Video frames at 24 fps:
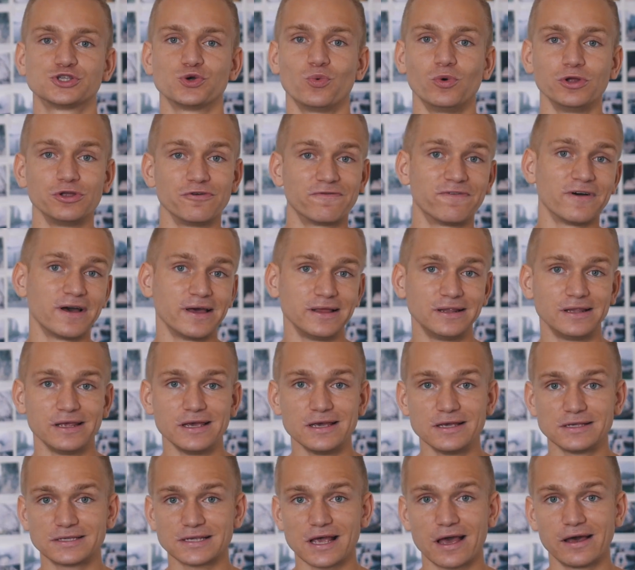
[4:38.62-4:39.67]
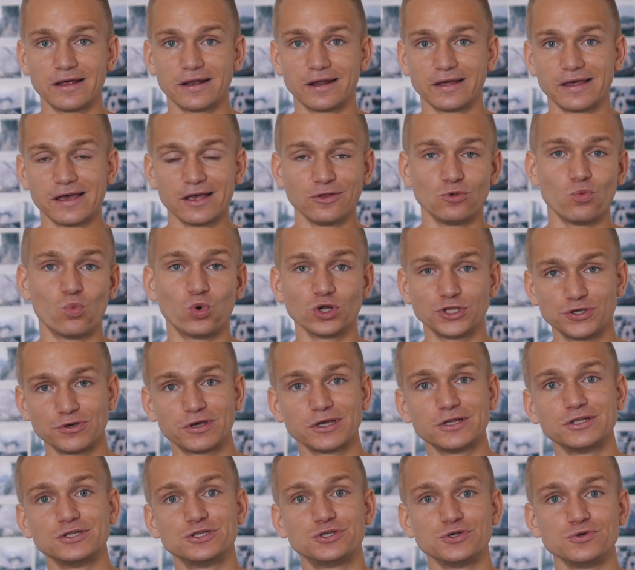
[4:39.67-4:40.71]
So when you find these, and again, what you
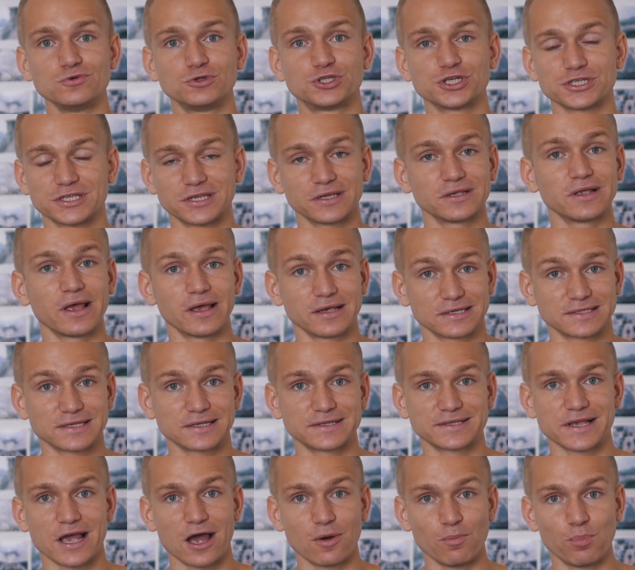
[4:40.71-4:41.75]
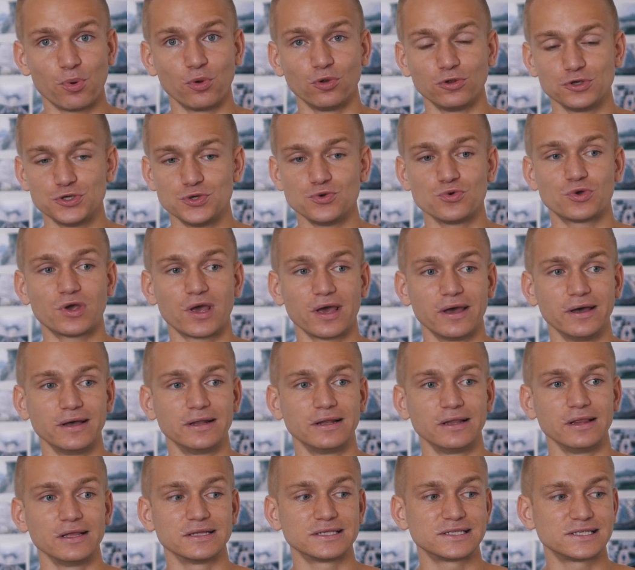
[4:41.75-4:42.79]
can do, just as example, you
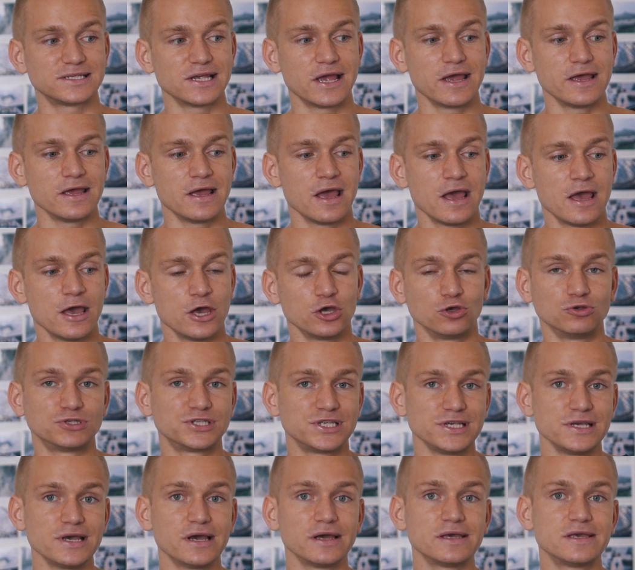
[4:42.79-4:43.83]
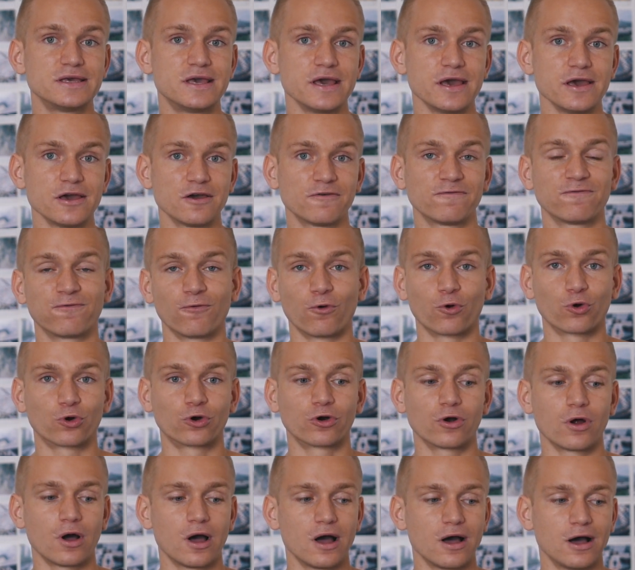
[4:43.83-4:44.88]
can, let's say you see a gig
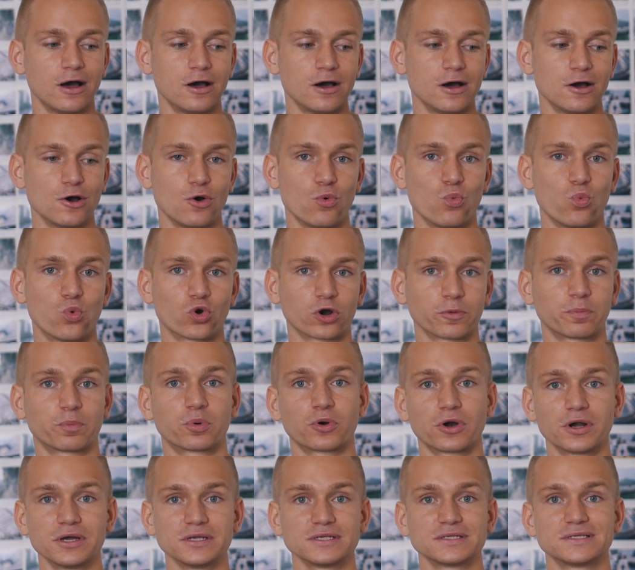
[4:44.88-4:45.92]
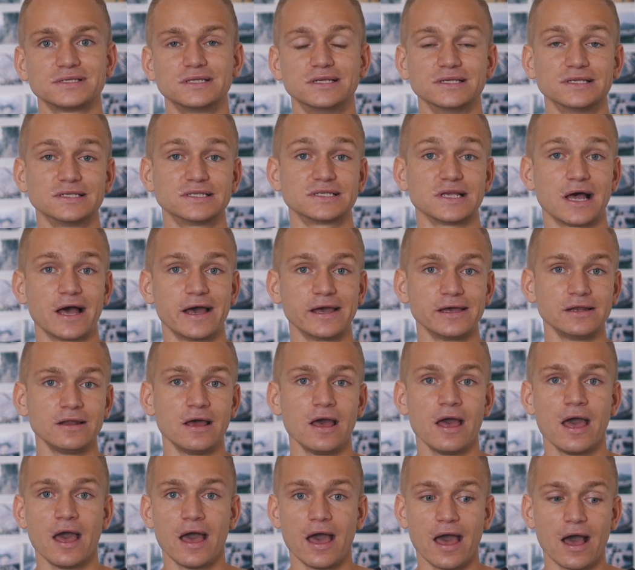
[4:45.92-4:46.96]
for a WordPress design
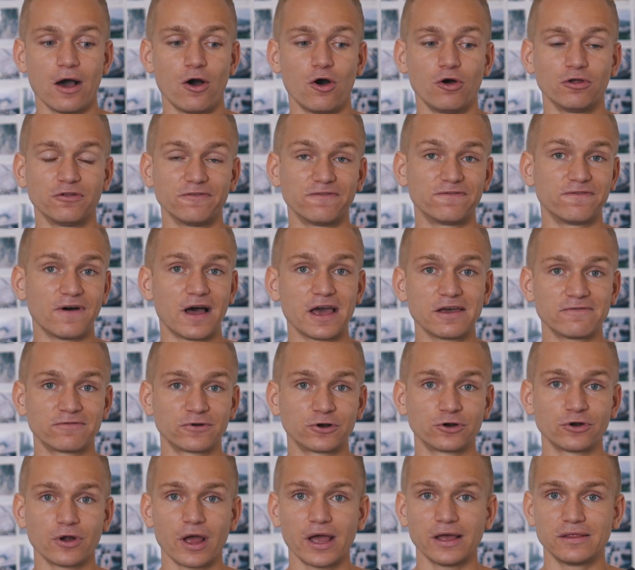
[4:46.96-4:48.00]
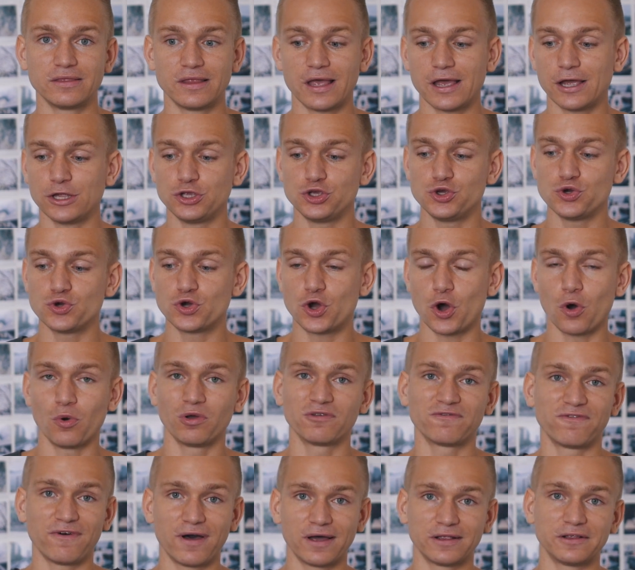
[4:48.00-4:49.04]
on Fiverr, and then you go
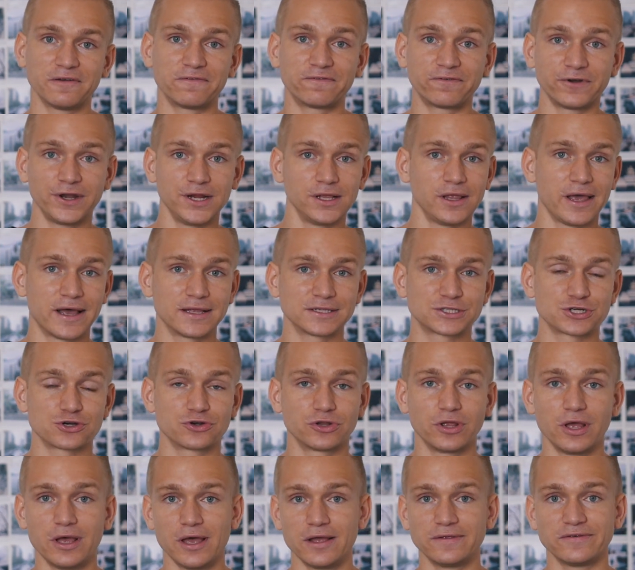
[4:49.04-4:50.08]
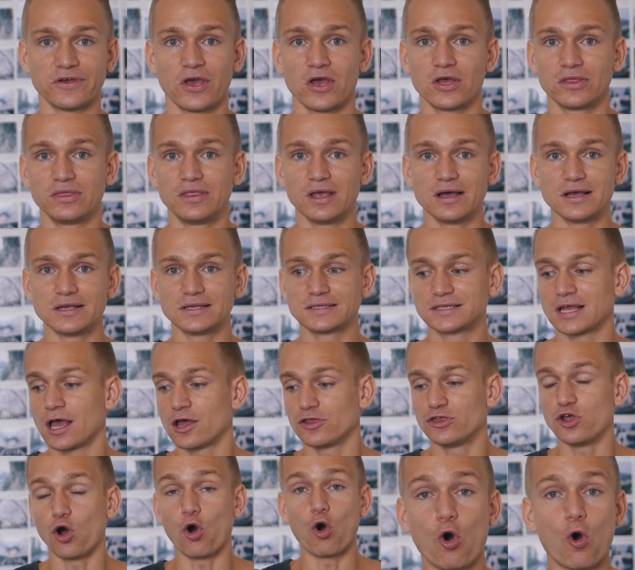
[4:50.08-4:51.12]
and find a freelancer that does
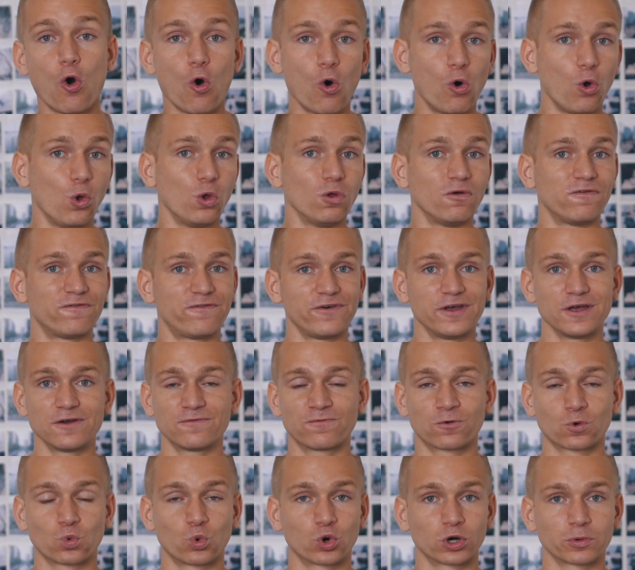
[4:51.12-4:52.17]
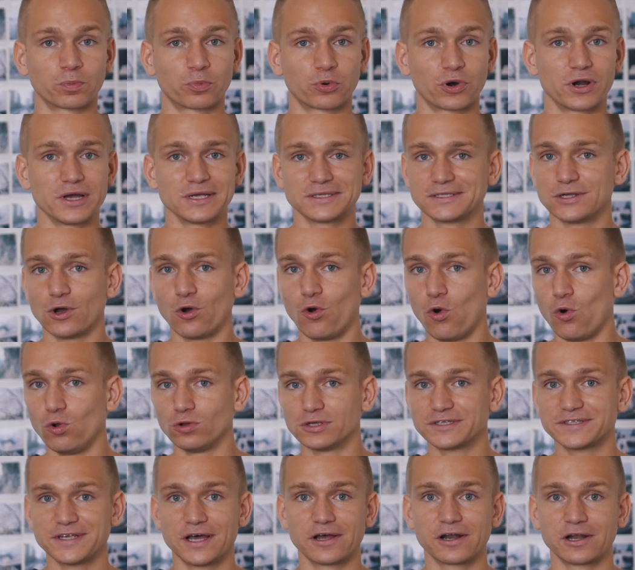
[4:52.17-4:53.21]
the whole thing for WordPress, the whole
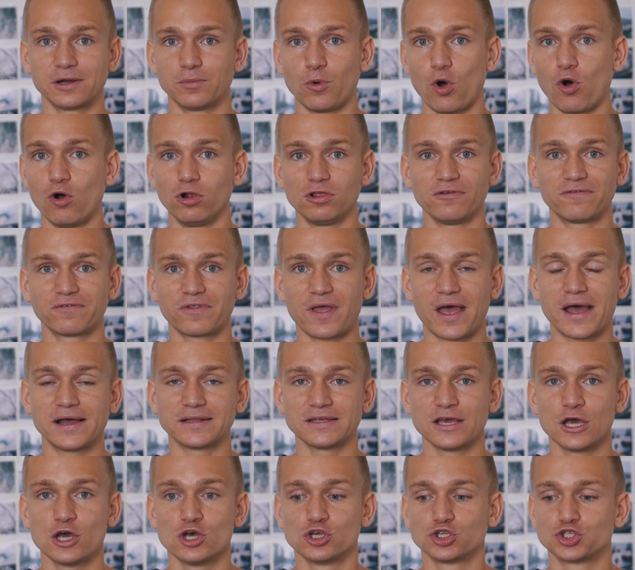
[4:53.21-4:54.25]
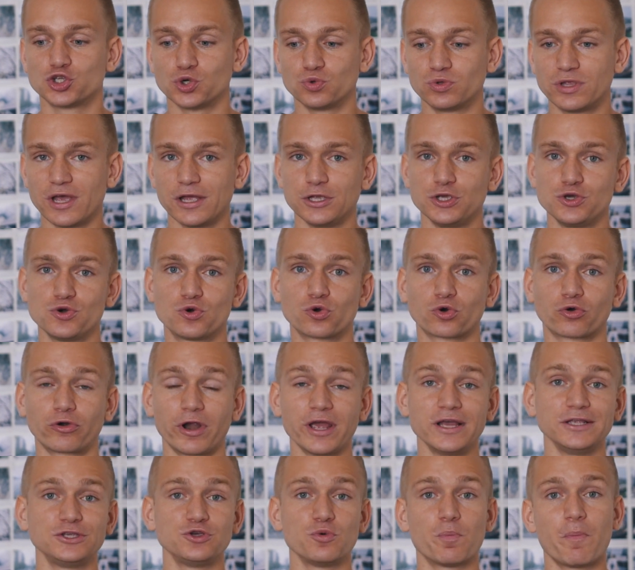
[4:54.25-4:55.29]
setup, all of that. So then you
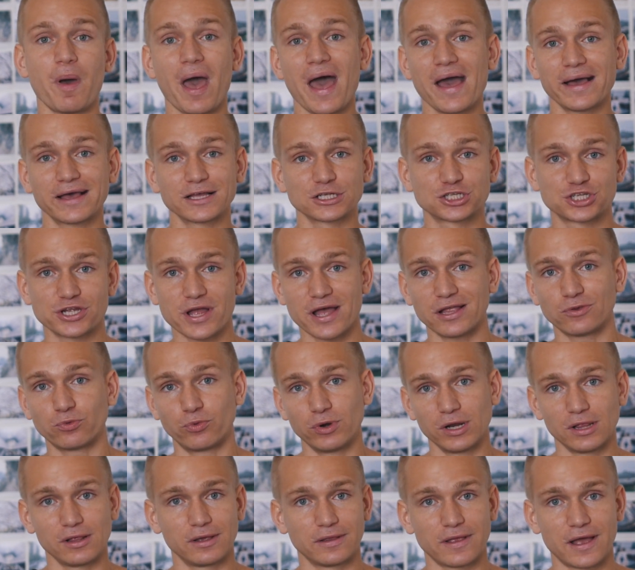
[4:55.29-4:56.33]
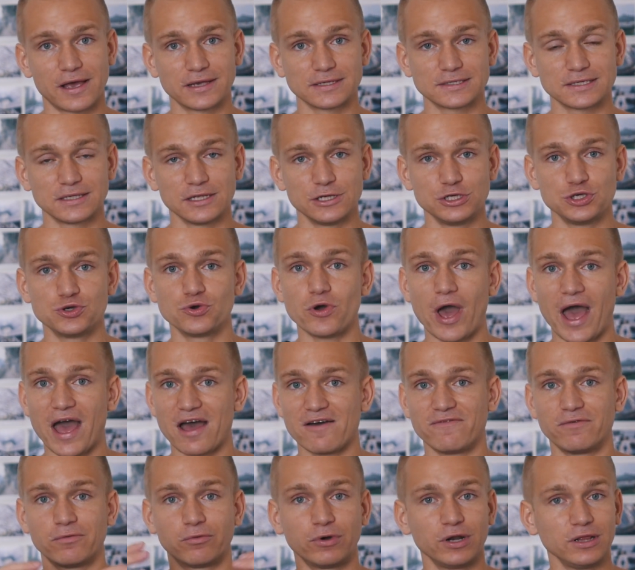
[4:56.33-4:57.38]
package that really nicely, you
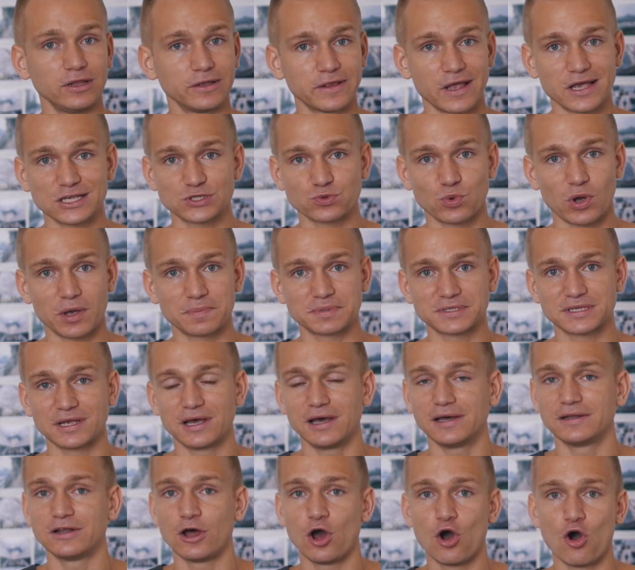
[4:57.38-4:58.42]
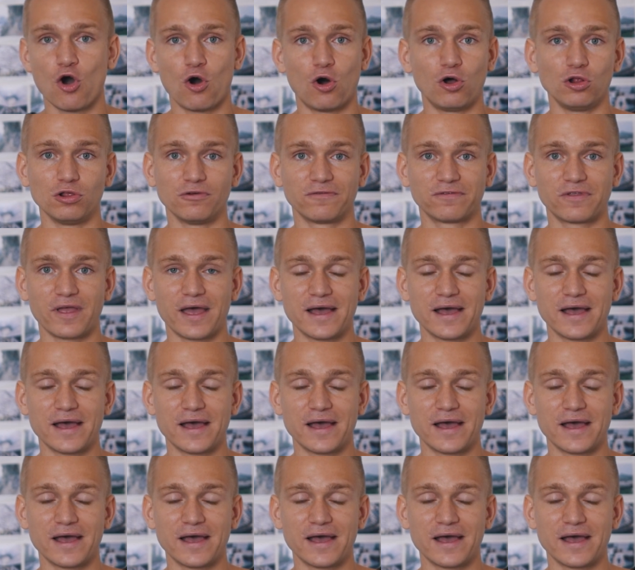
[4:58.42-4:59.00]
have a really nice website, all of